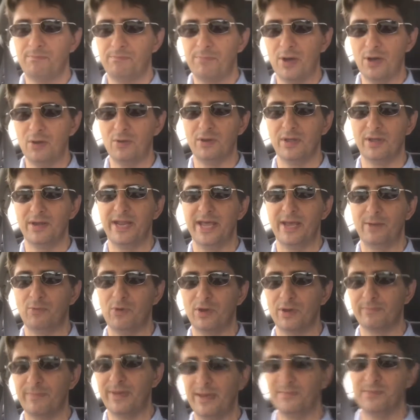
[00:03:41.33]
Polar
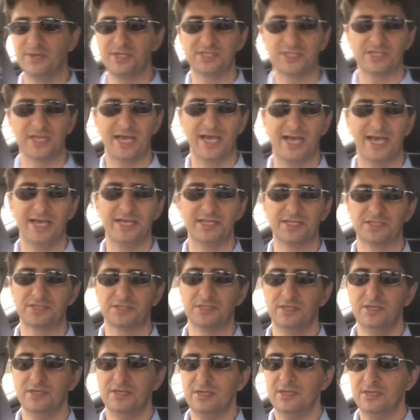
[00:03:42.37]
network members, as
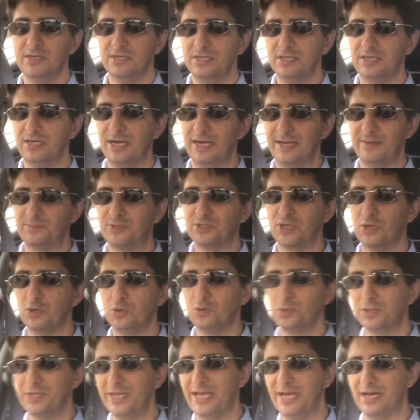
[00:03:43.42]
I am
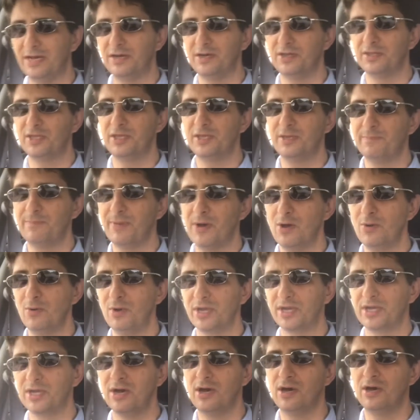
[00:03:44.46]
told now the
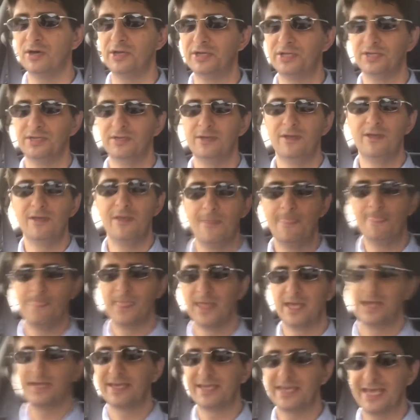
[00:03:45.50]
Polar card
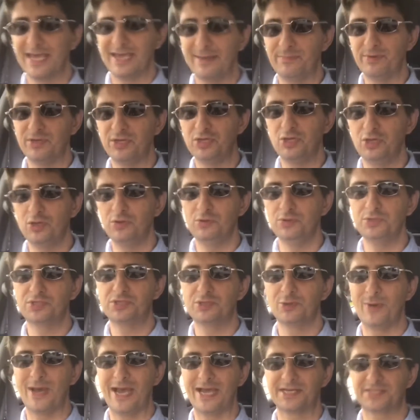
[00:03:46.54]
can be used
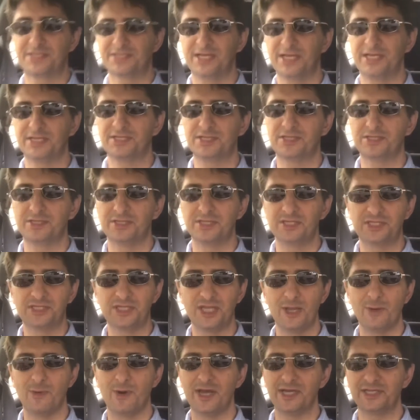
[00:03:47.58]
to access the
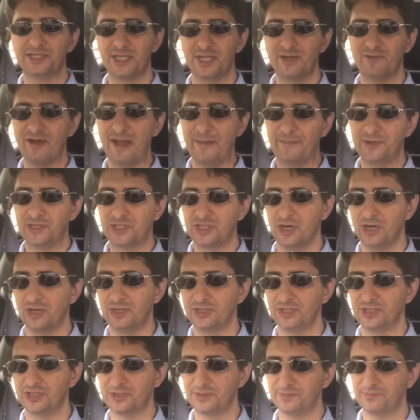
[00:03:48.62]
C Y C rapid
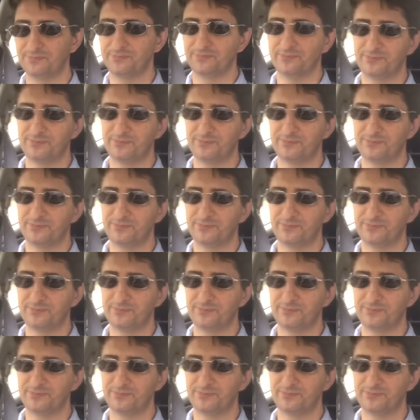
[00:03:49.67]
chargers.